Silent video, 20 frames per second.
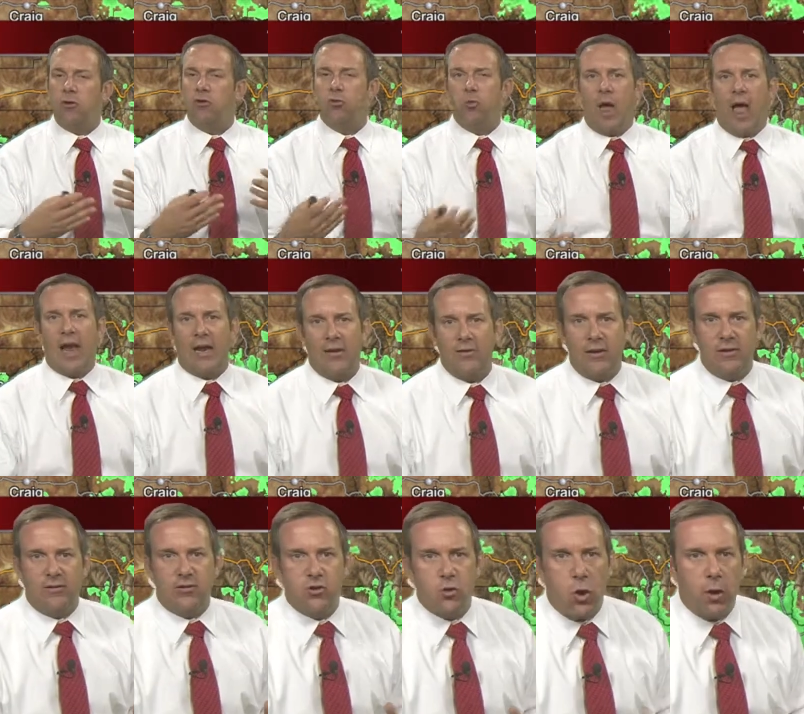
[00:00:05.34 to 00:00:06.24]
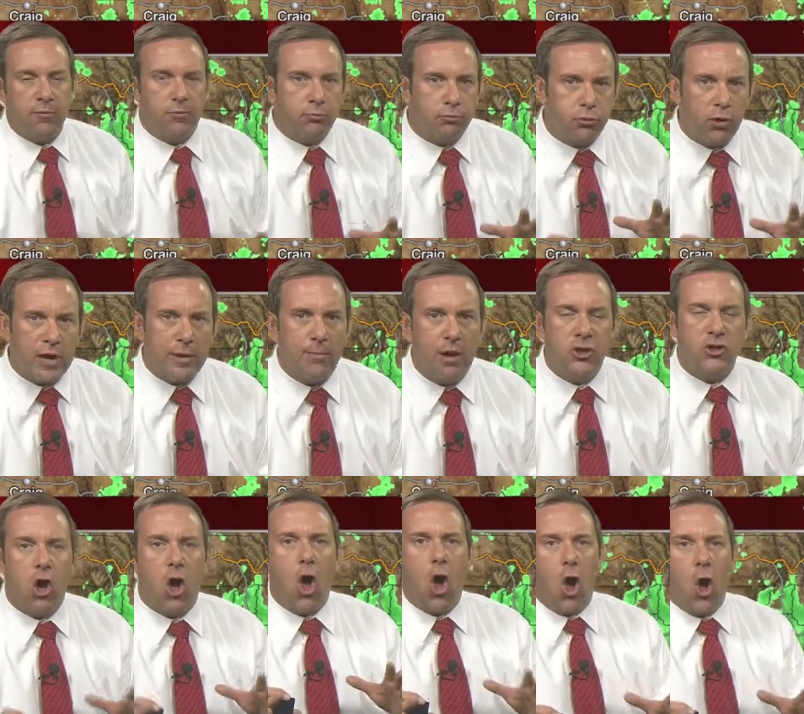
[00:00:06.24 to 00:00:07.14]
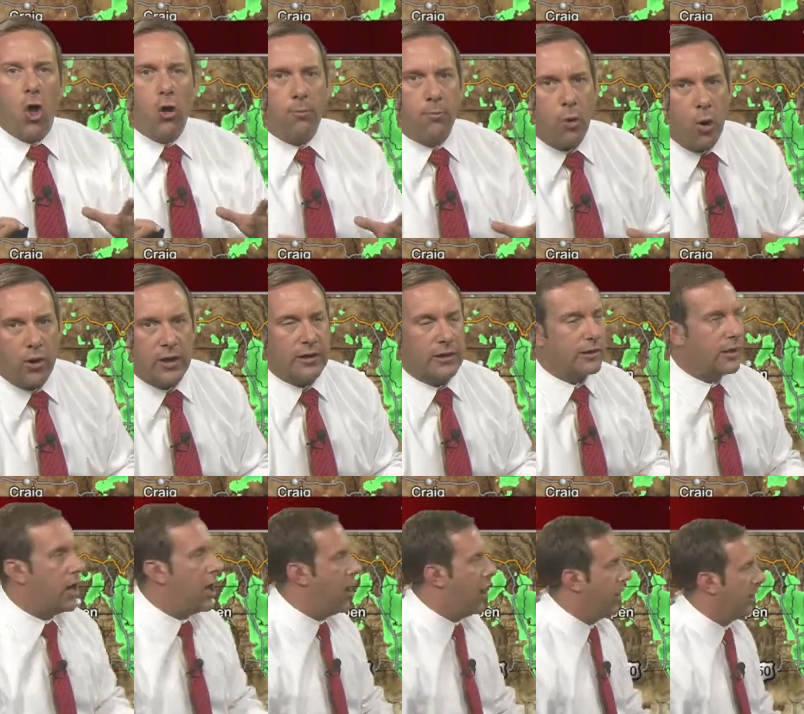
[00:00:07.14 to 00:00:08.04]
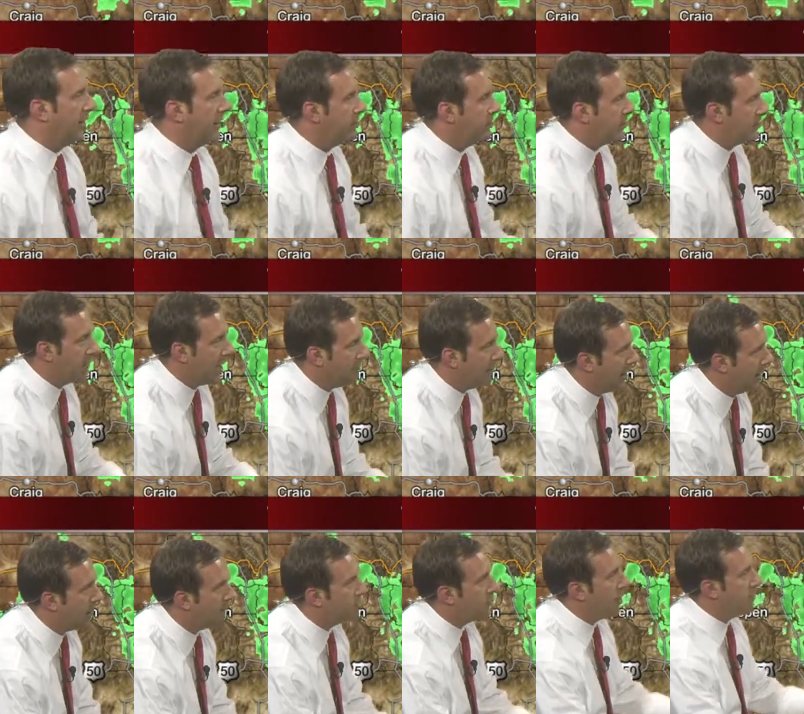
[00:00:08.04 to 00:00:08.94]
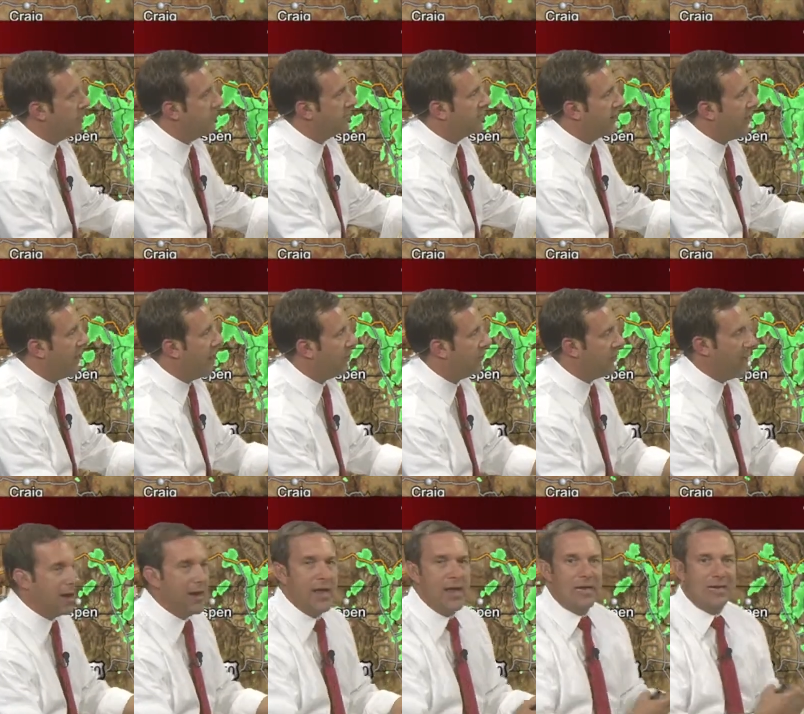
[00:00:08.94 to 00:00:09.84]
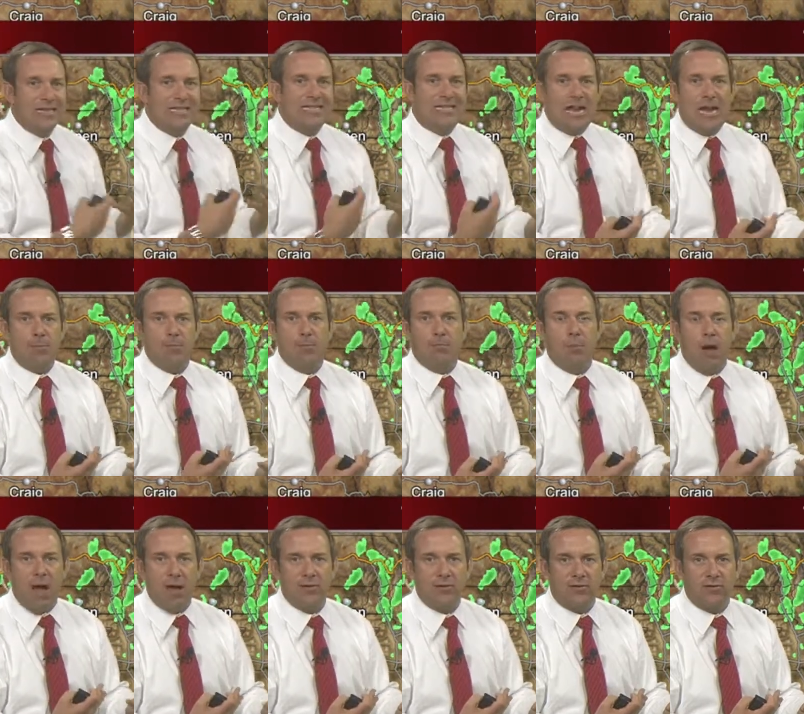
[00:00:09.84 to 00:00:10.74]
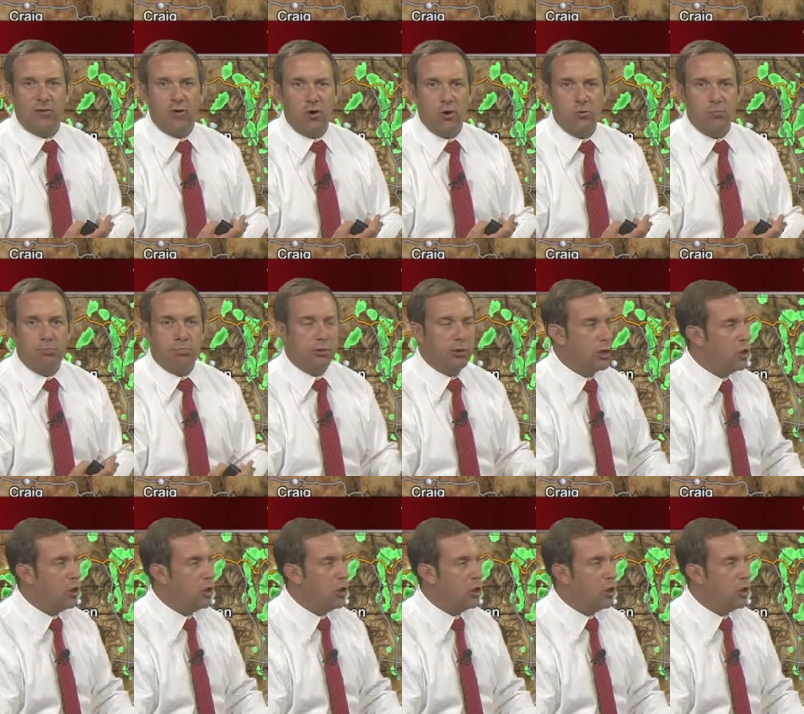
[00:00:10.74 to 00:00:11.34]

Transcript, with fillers: We've been tracking these storms pretty much all morning long, and they've been coming up from the south, that deep monsoon